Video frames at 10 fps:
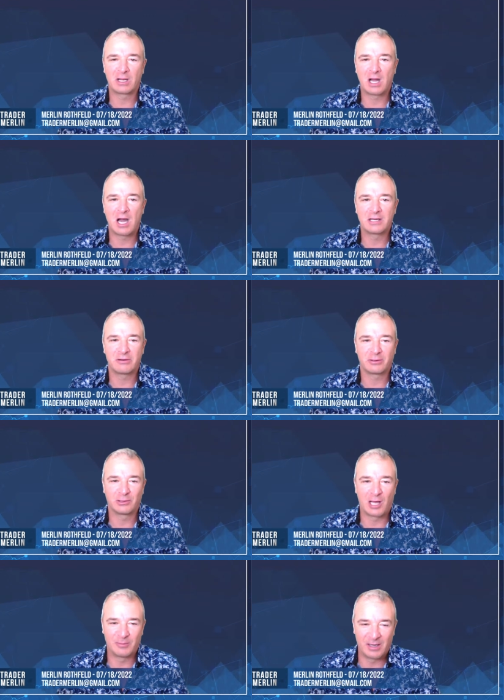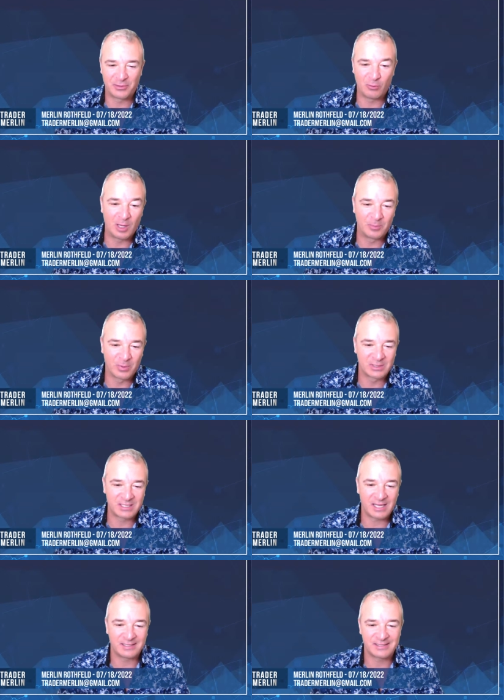on. You're hearing a lot about the one
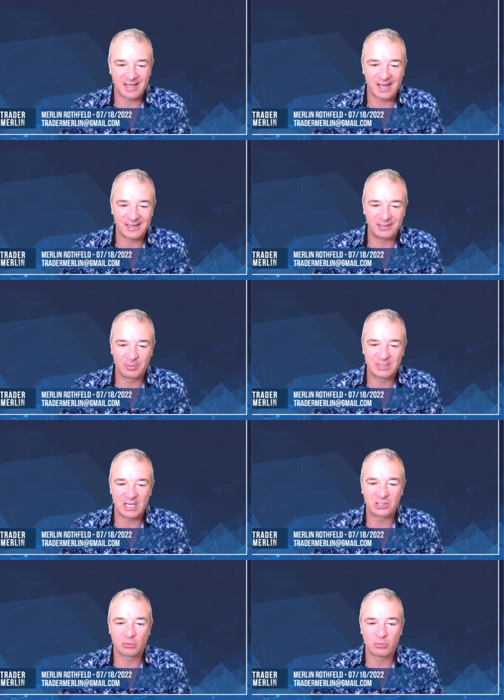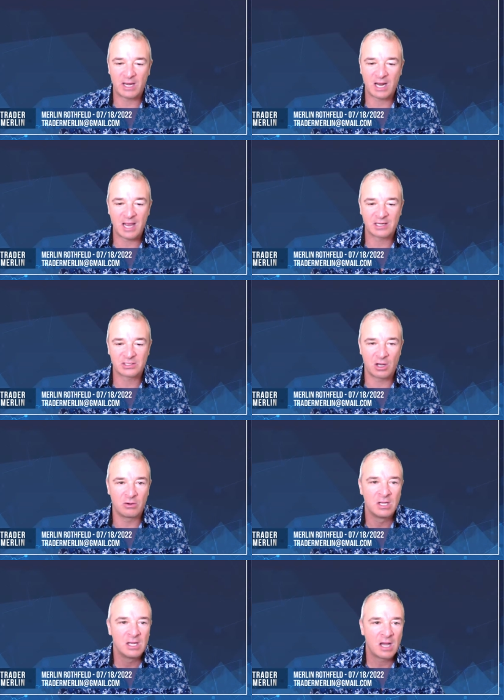percent, uh, you know, potential rate hike.
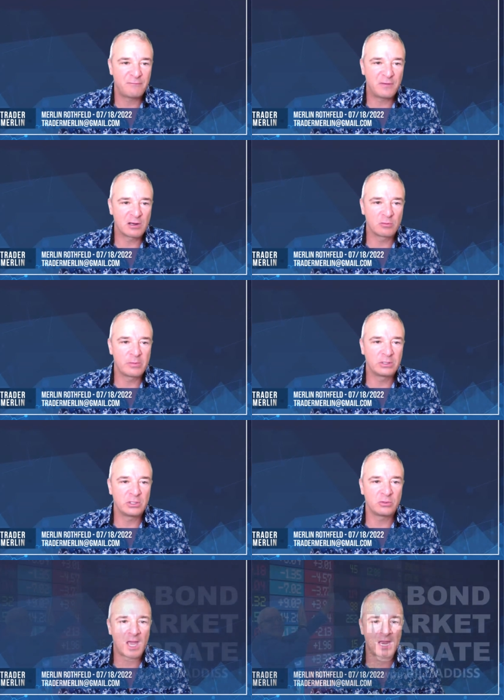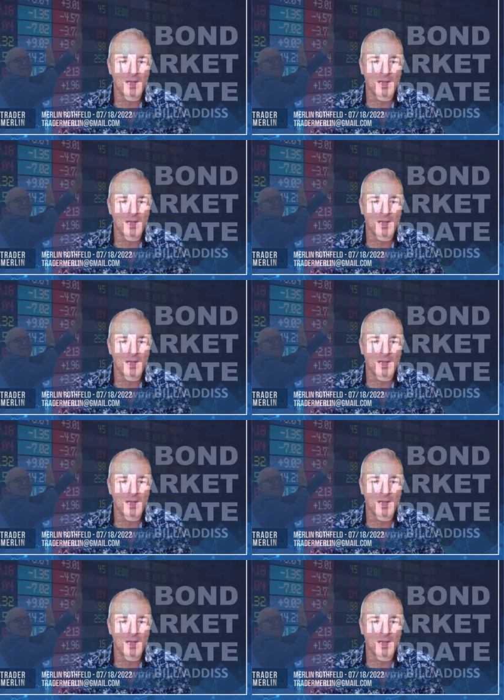So I figured we would do a